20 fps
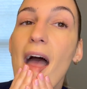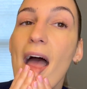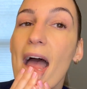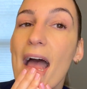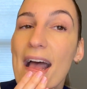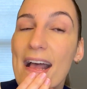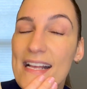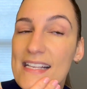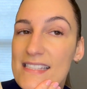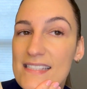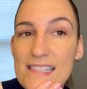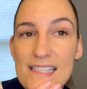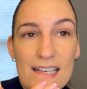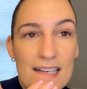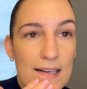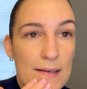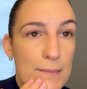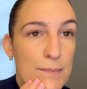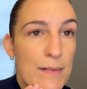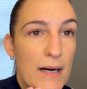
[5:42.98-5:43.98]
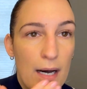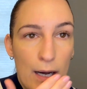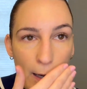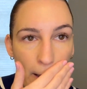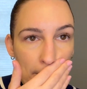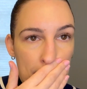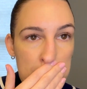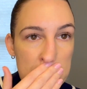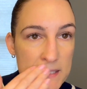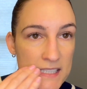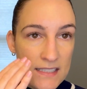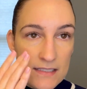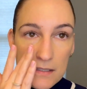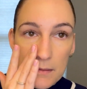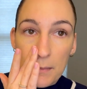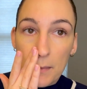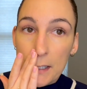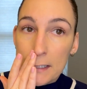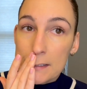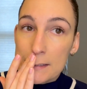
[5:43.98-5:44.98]
as some tinted
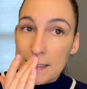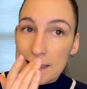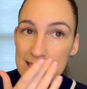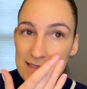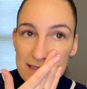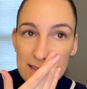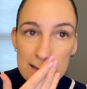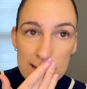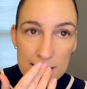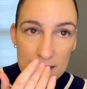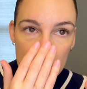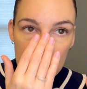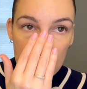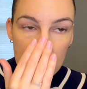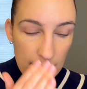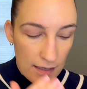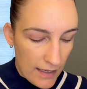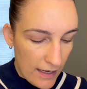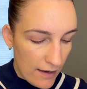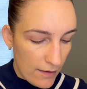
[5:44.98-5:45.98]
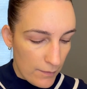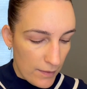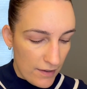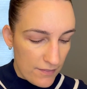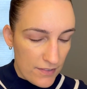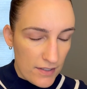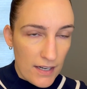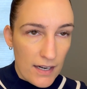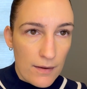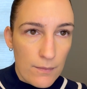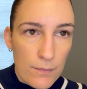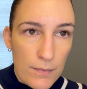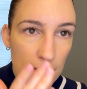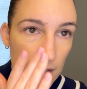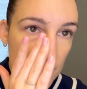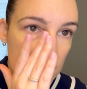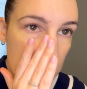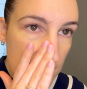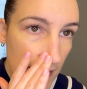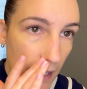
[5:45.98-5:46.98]
moisturizers. However, I
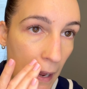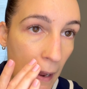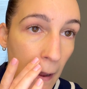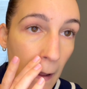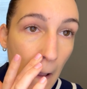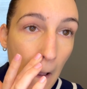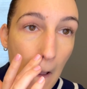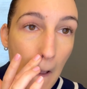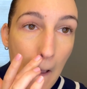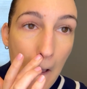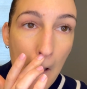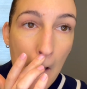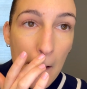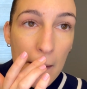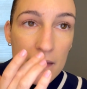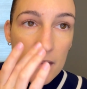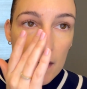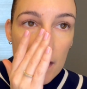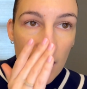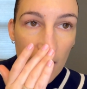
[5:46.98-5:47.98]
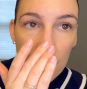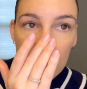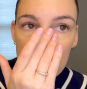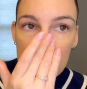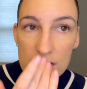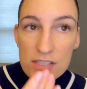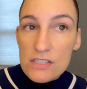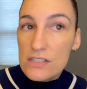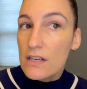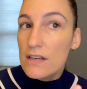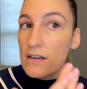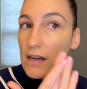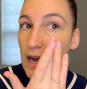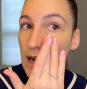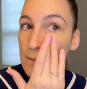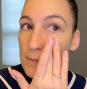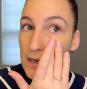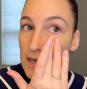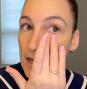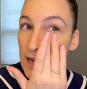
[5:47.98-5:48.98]
will say the coverage, I
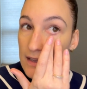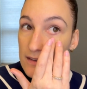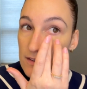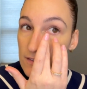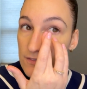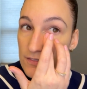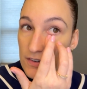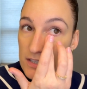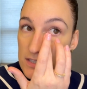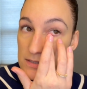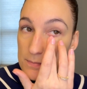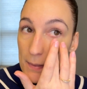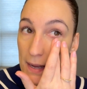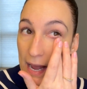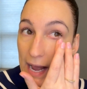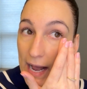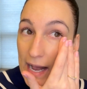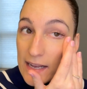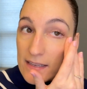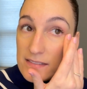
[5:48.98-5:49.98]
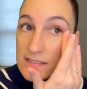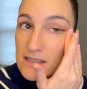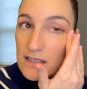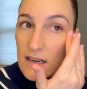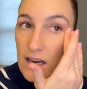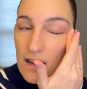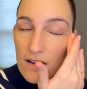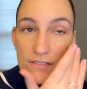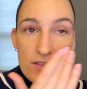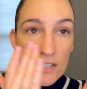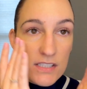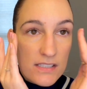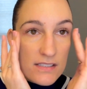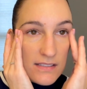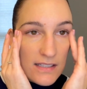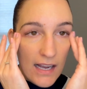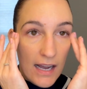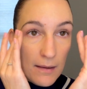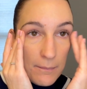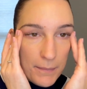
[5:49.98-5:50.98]
mean, on the first pass, the coverage is
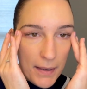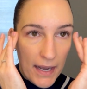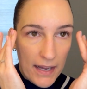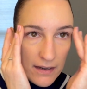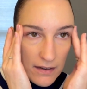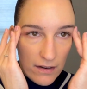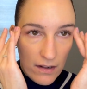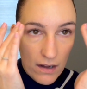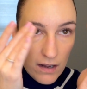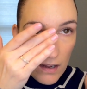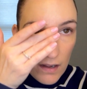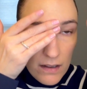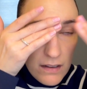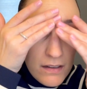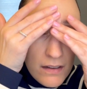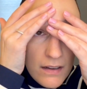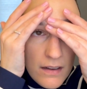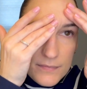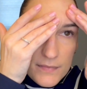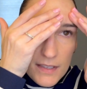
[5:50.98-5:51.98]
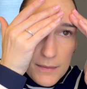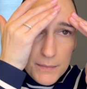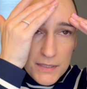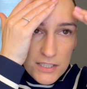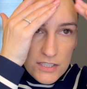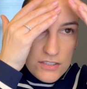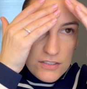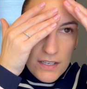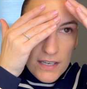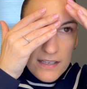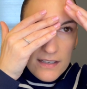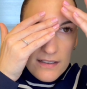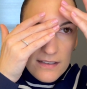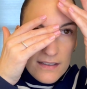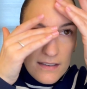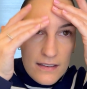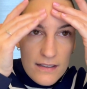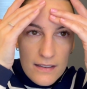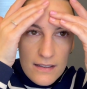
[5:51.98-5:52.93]
not bad at all. Let me just try to,